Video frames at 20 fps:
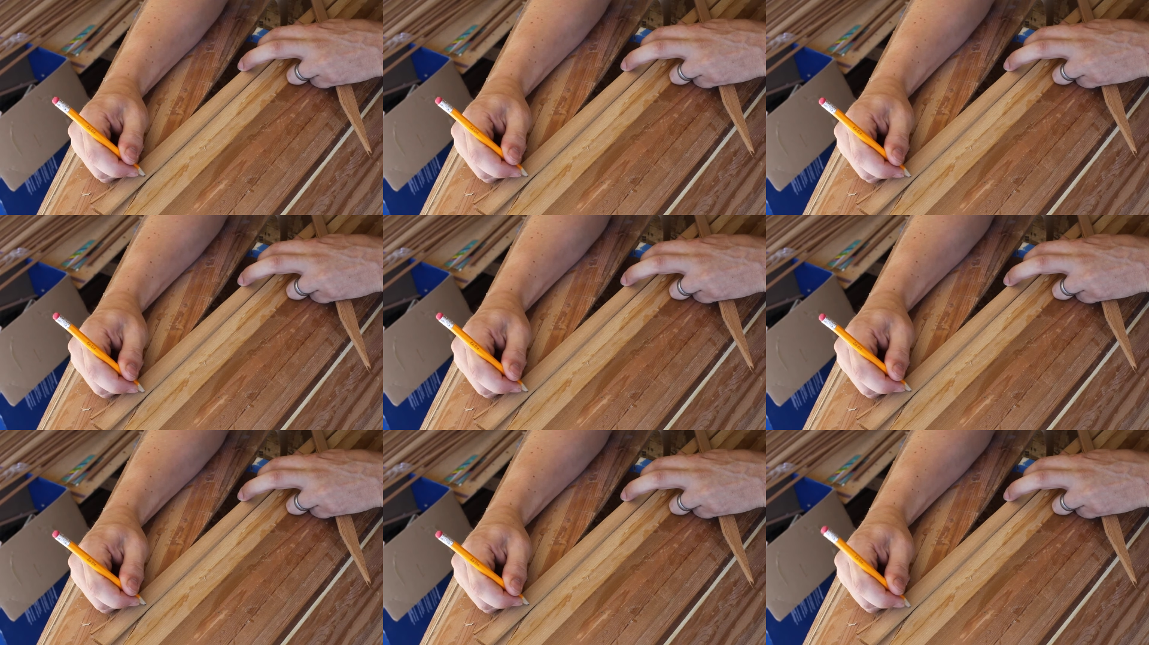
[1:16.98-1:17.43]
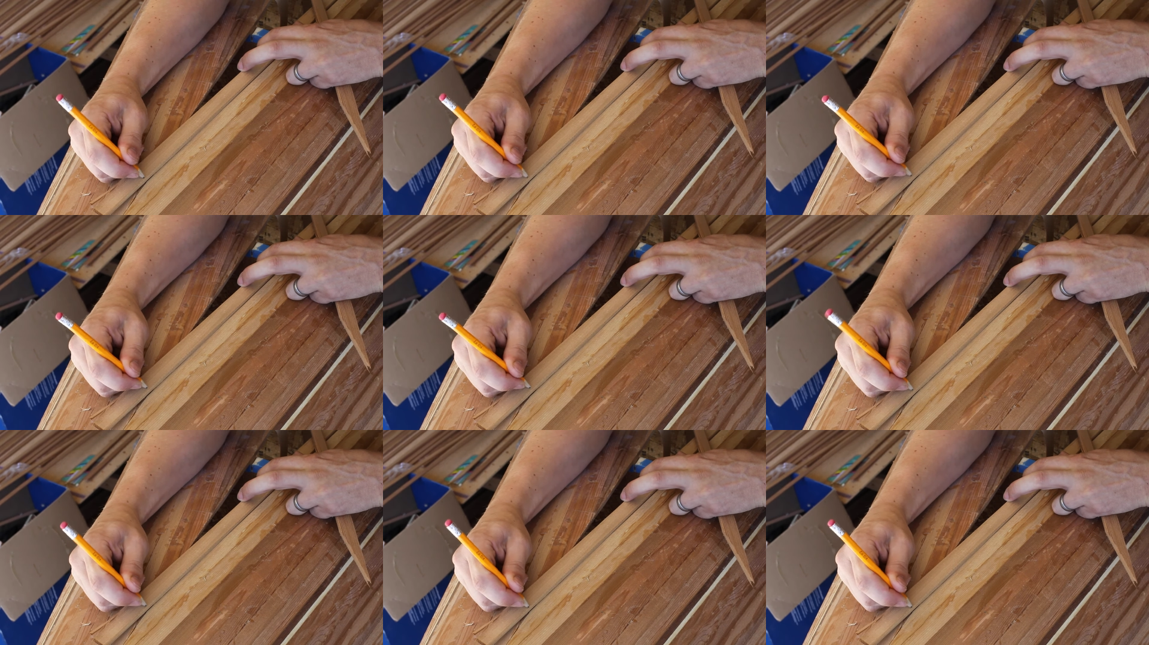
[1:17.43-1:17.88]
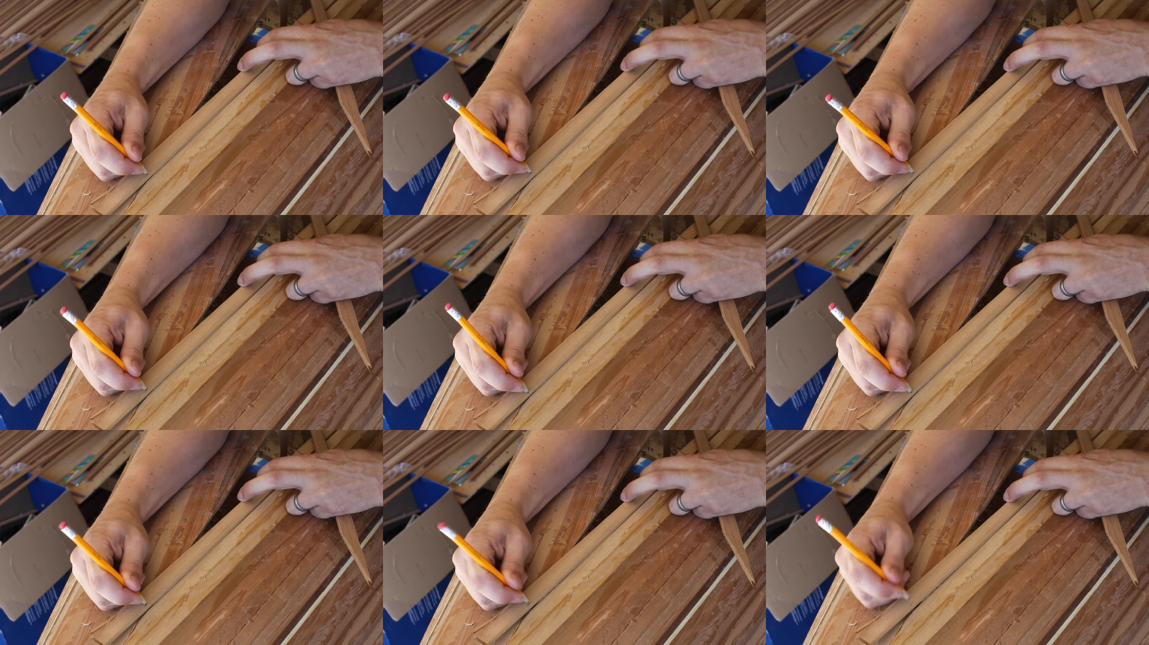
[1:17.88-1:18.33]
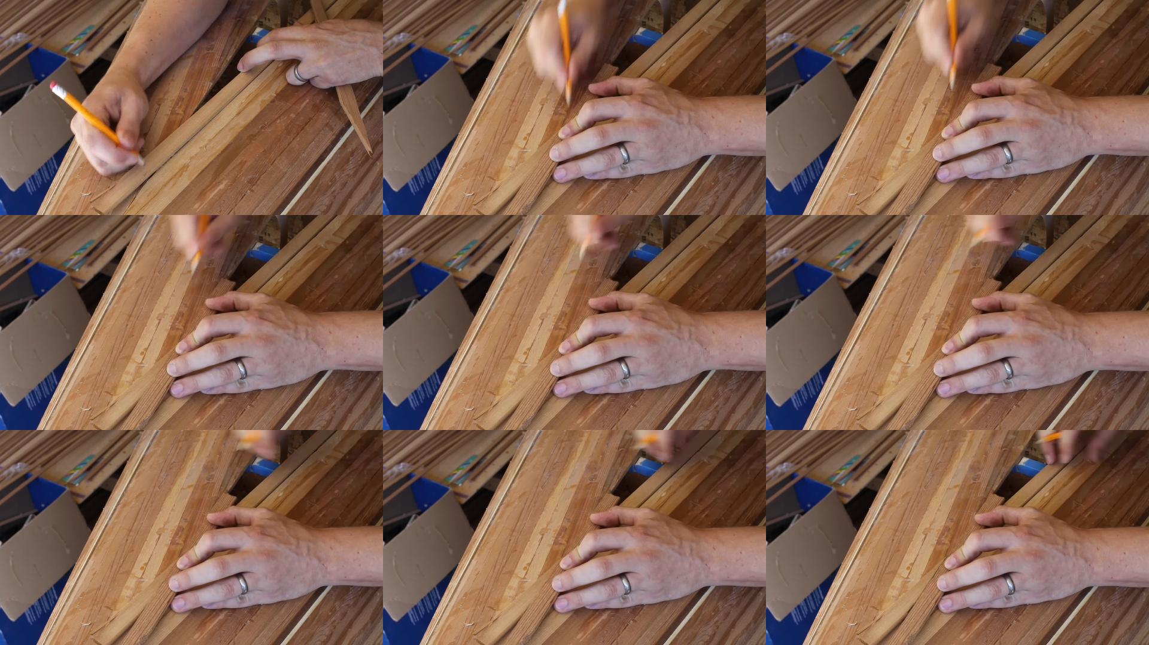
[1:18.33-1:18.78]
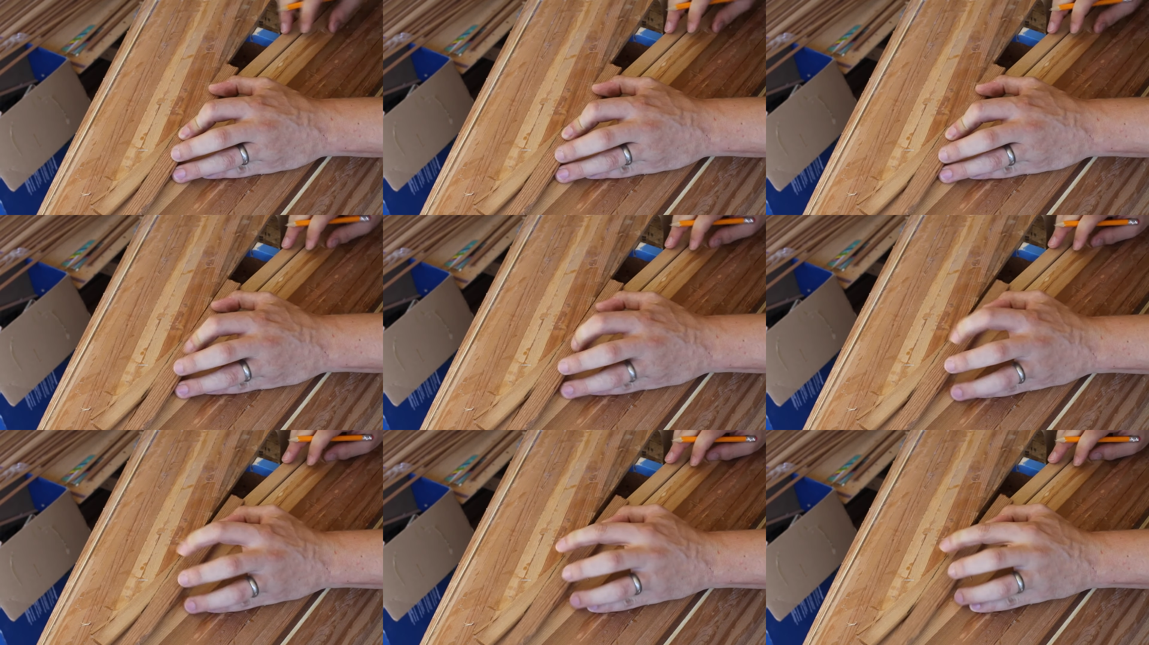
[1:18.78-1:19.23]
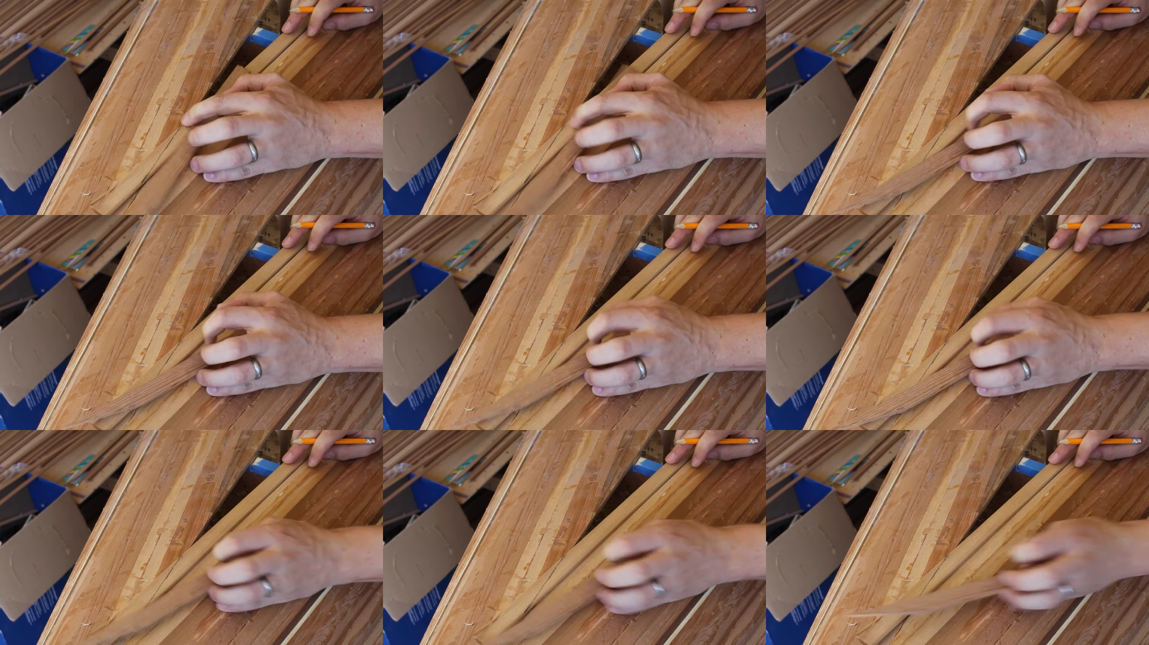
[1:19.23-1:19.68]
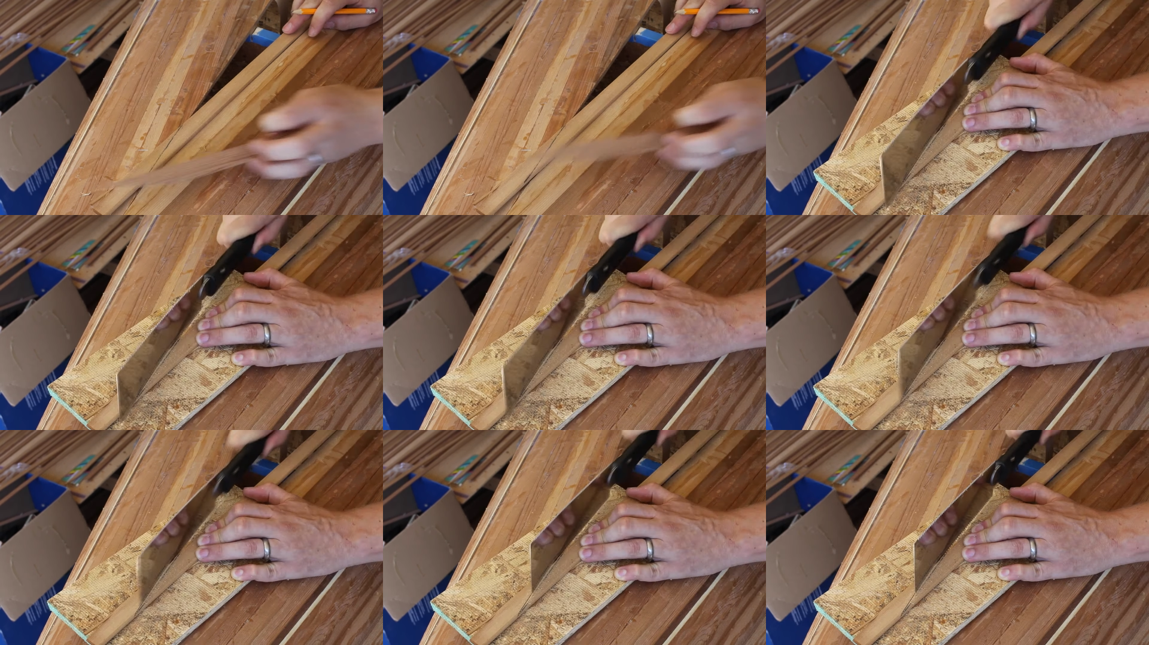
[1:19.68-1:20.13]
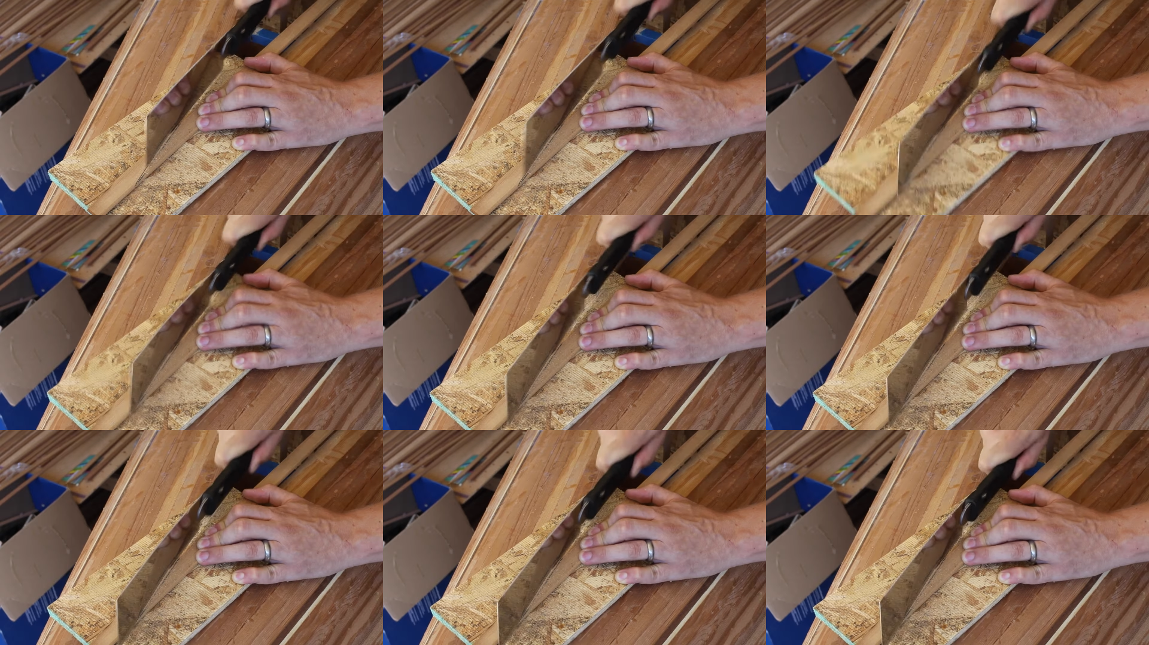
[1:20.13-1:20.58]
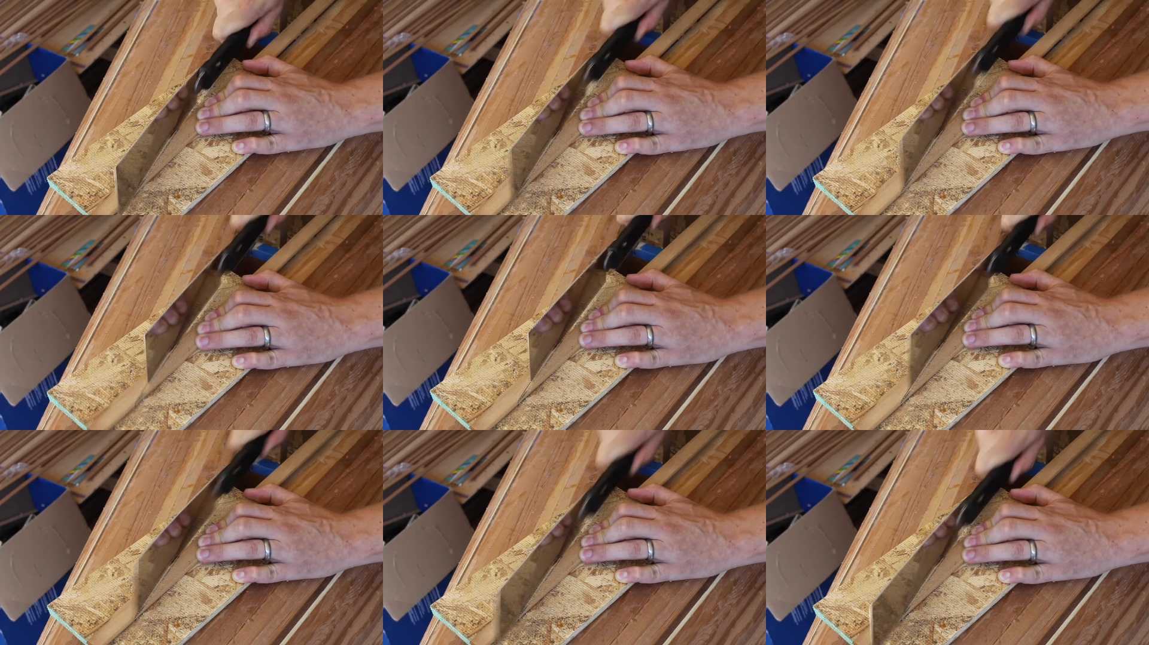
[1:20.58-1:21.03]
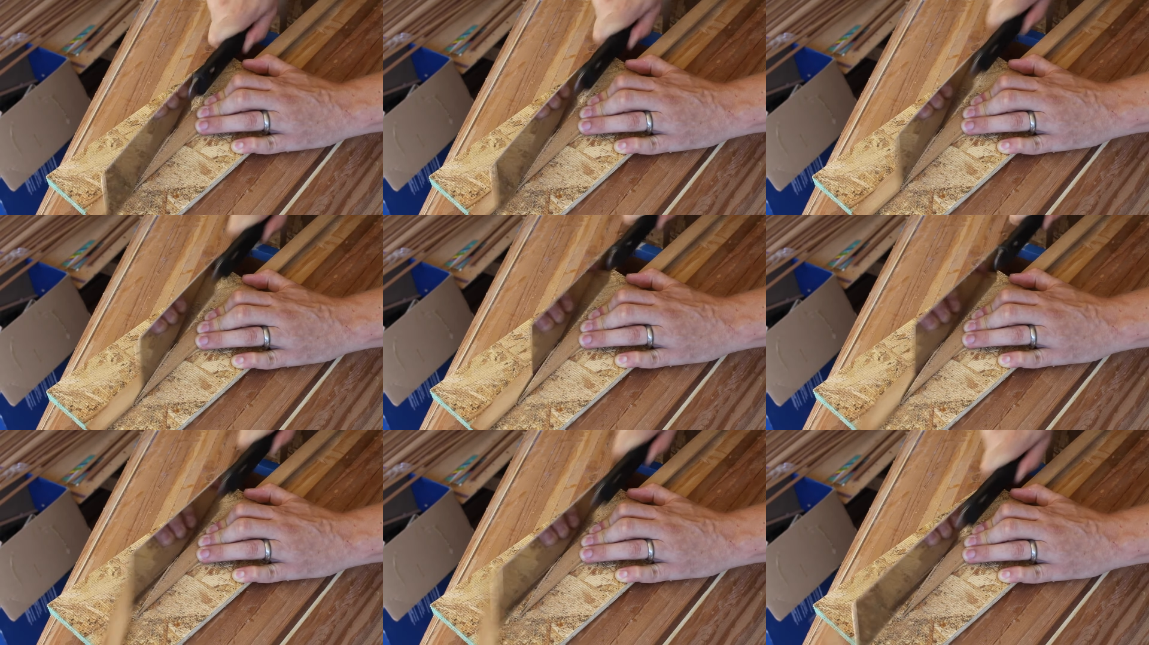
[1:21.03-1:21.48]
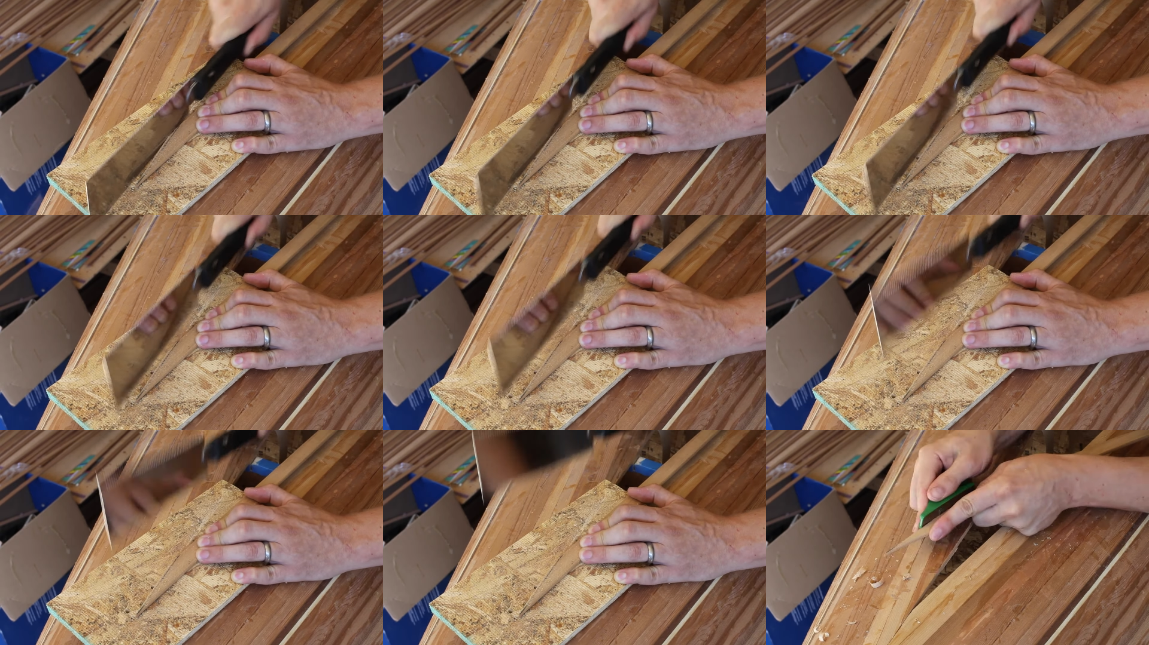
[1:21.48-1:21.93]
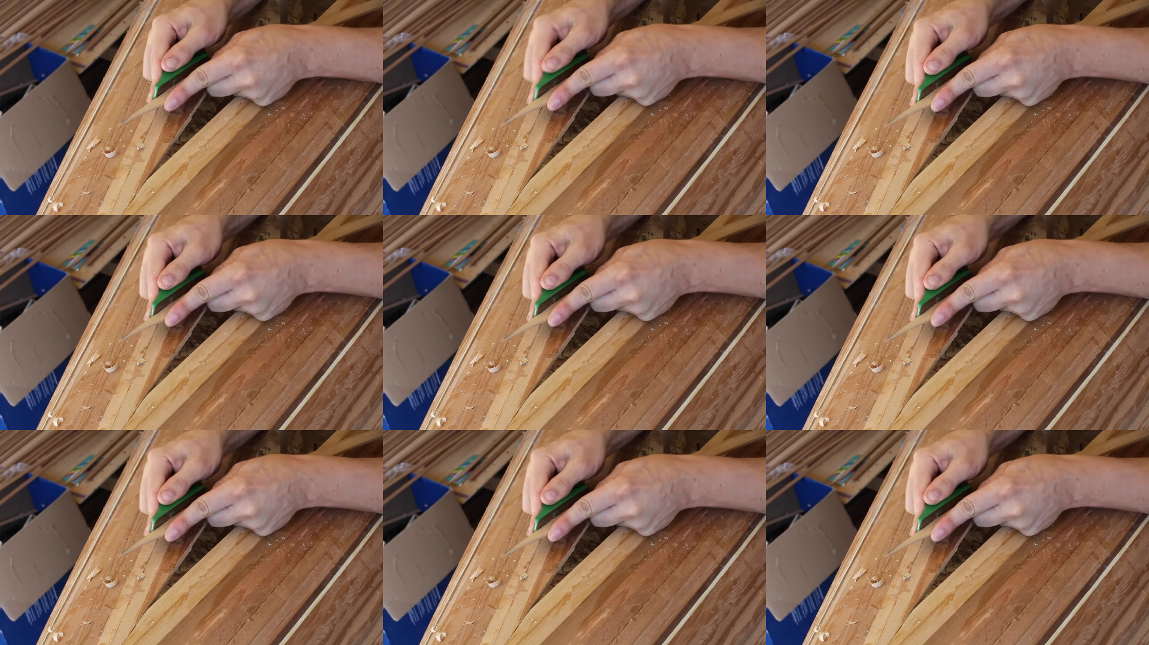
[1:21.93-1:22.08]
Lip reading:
[unreadable: no face in view]